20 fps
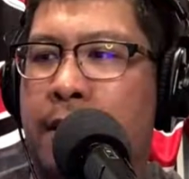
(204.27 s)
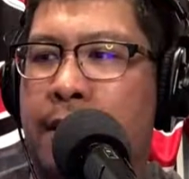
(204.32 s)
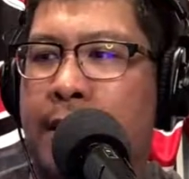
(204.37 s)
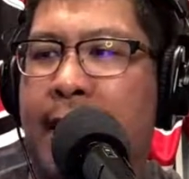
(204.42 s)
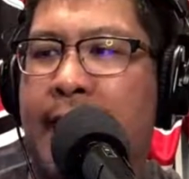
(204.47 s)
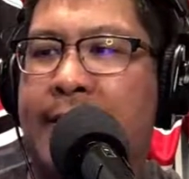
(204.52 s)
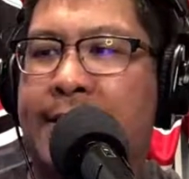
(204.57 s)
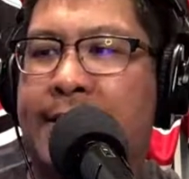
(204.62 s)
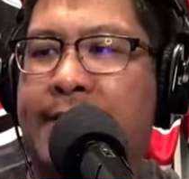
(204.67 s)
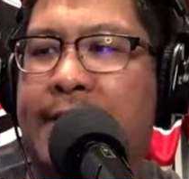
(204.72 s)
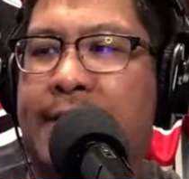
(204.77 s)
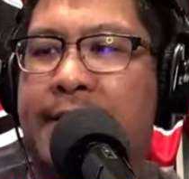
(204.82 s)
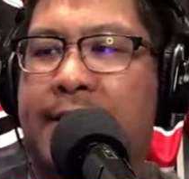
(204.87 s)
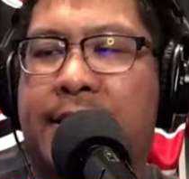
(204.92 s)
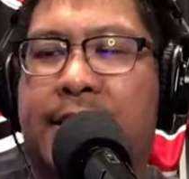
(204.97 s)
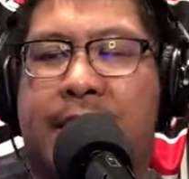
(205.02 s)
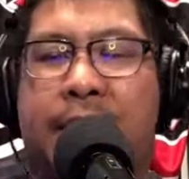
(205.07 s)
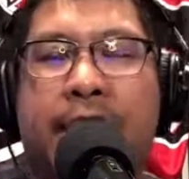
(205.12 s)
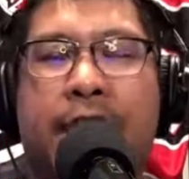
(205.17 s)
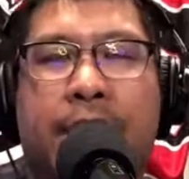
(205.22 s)
Last
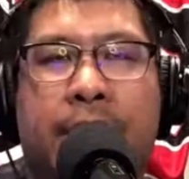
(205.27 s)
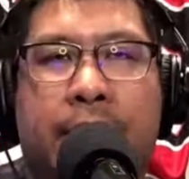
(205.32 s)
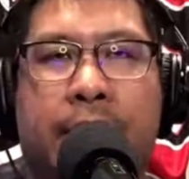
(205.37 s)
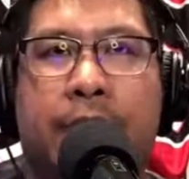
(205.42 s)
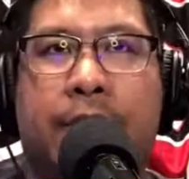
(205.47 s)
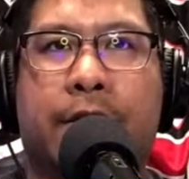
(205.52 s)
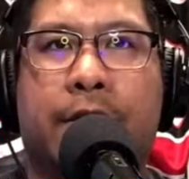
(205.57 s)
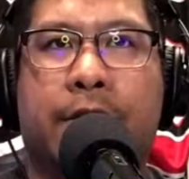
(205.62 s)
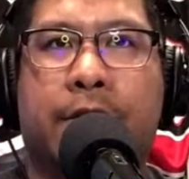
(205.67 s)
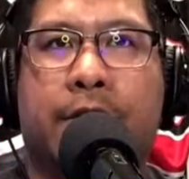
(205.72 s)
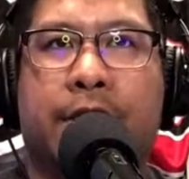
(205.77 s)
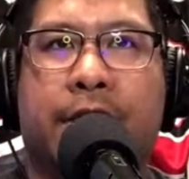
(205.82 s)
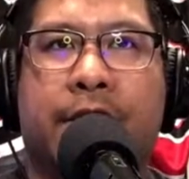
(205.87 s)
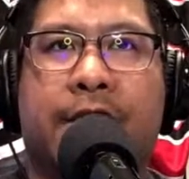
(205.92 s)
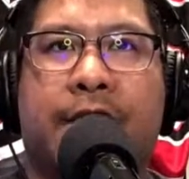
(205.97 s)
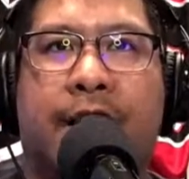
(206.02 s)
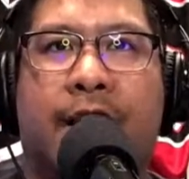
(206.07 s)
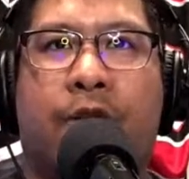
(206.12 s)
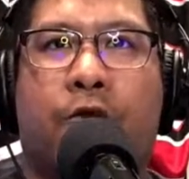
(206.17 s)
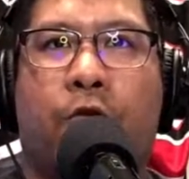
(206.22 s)
season, he
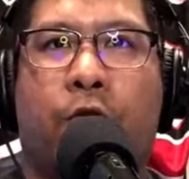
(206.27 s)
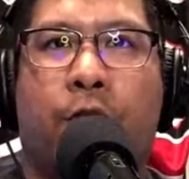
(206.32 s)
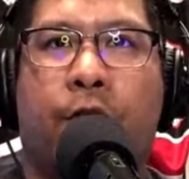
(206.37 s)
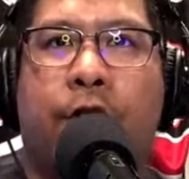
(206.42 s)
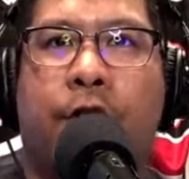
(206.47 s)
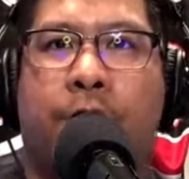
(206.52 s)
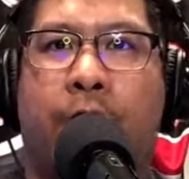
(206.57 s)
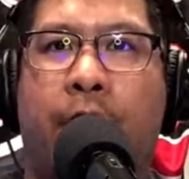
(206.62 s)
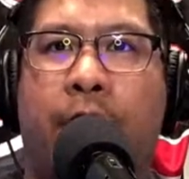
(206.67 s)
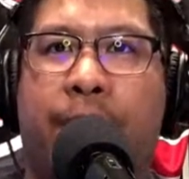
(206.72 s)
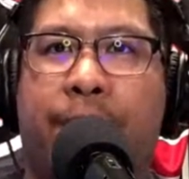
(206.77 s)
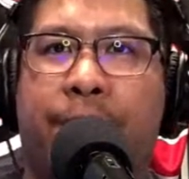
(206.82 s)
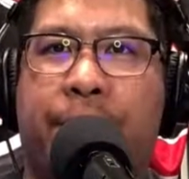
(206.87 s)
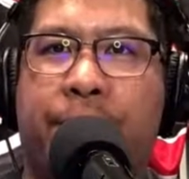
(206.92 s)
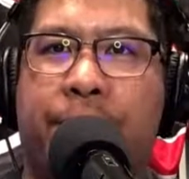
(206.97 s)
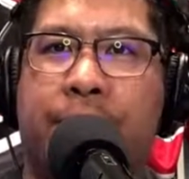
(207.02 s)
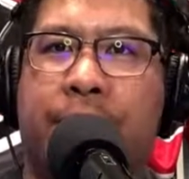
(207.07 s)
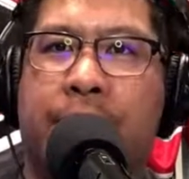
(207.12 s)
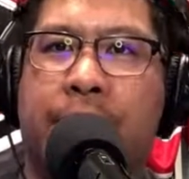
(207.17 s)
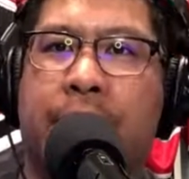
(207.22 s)
signed Corey
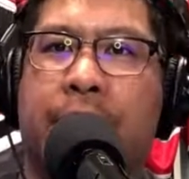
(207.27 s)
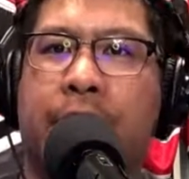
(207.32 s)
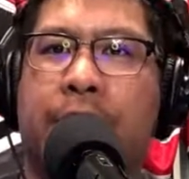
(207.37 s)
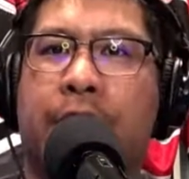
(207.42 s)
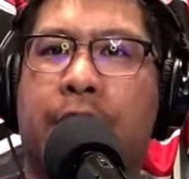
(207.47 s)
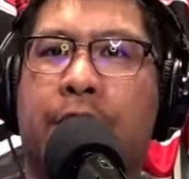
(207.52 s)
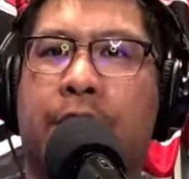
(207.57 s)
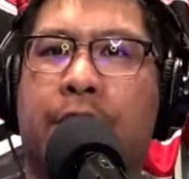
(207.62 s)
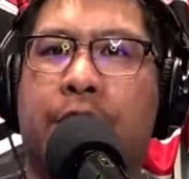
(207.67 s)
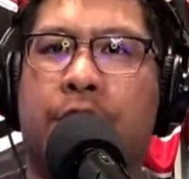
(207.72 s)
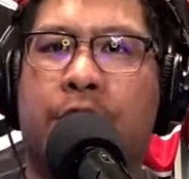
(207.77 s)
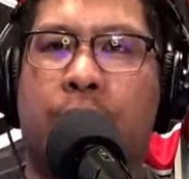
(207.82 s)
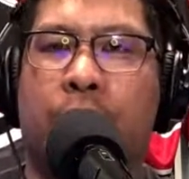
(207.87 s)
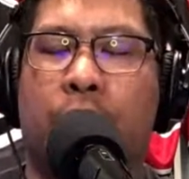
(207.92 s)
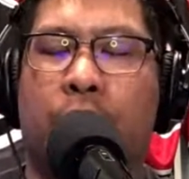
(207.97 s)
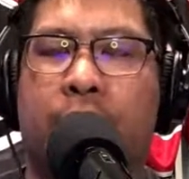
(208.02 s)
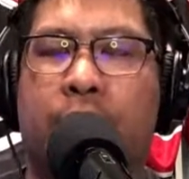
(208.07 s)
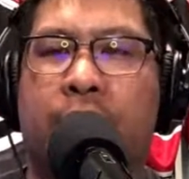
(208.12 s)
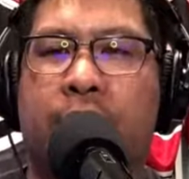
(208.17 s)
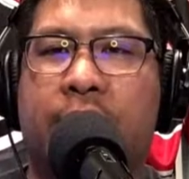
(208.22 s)
Crawford to a
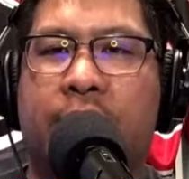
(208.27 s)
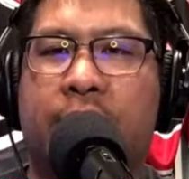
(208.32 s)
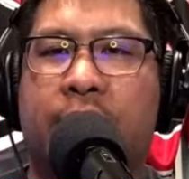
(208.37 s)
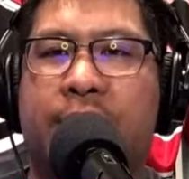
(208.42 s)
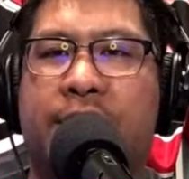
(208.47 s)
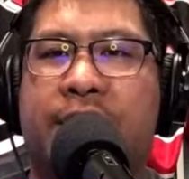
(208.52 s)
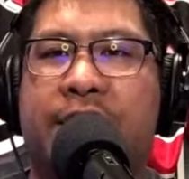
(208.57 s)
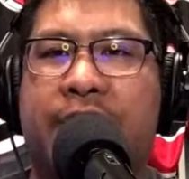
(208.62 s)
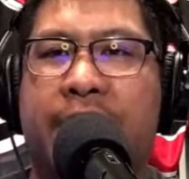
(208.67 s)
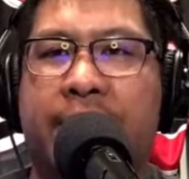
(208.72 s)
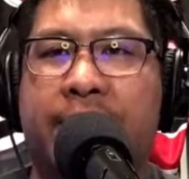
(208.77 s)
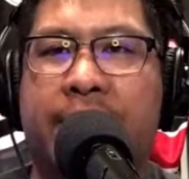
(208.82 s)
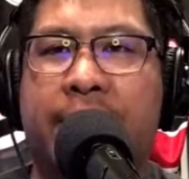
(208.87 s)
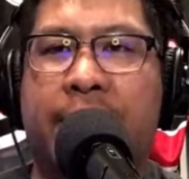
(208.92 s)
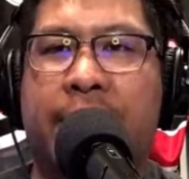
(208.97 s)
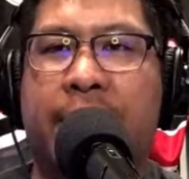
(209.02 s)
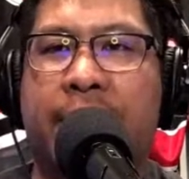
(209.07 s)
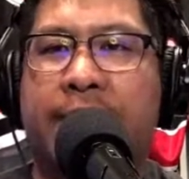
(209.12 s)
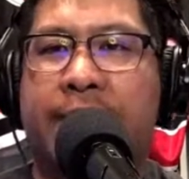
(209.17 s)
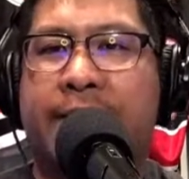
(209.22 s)
multi-year
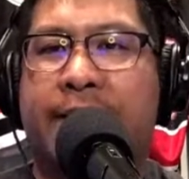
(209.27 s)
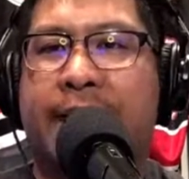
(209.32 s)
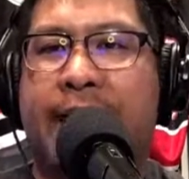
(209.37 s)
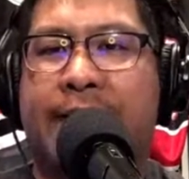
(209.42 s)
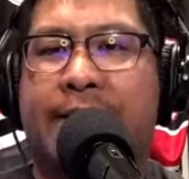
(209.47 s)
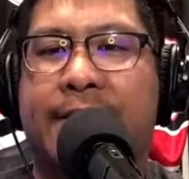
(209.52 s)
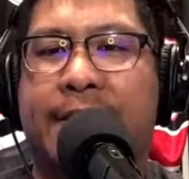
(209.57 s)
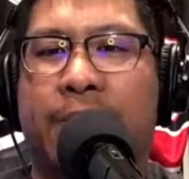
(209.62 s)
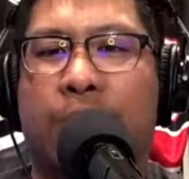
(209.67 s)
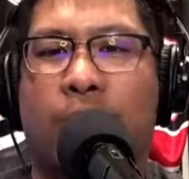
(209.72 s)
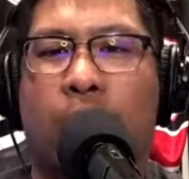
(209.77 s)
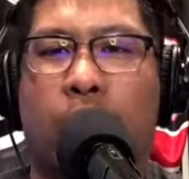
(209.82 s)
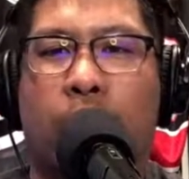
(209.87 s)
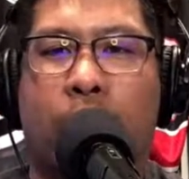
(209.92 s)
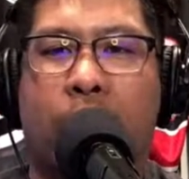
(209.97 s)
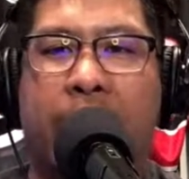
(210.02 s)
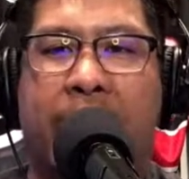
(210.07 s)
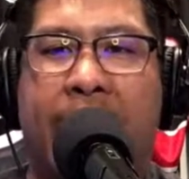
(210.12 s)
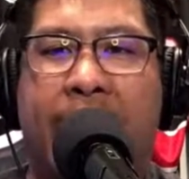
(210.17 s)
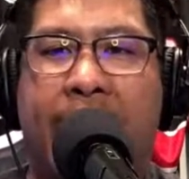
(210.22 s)
deal. That didn't
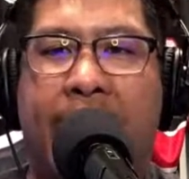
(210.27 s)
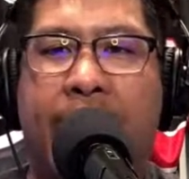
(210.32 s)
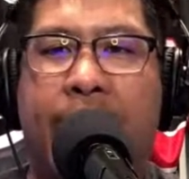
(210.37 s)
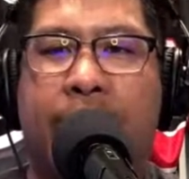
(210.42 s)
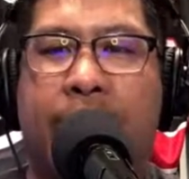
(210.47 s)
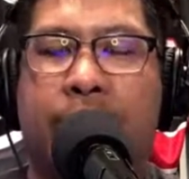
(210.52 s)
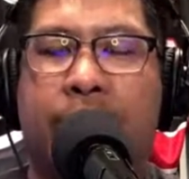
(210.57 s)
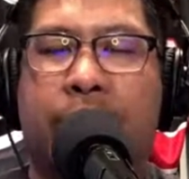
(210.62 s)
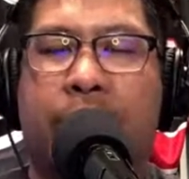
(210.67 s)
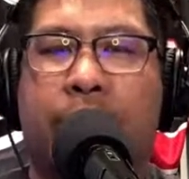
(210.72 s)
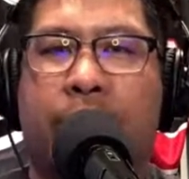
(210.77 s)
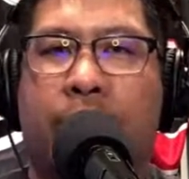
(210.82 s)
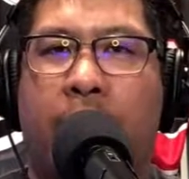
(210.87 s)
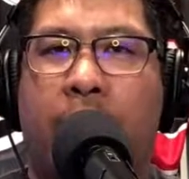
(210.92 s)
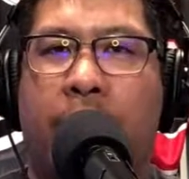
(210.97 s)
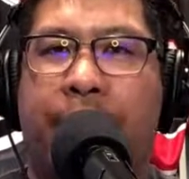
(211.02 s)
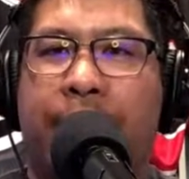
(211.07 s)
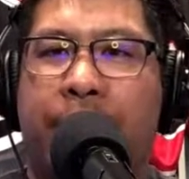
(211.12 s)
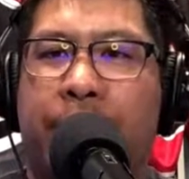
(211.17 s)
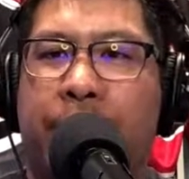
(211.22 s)
work out.
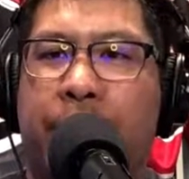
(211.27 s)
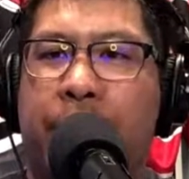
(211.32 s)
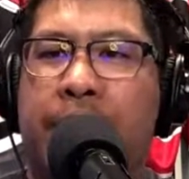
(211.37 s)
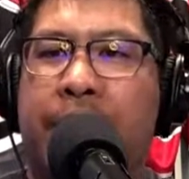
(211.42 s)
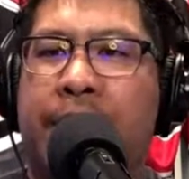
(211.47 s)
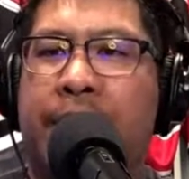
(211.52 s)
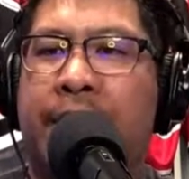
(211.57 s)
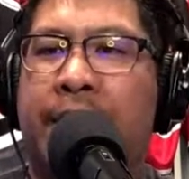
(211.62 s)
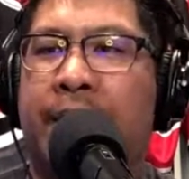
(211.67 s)
Crawford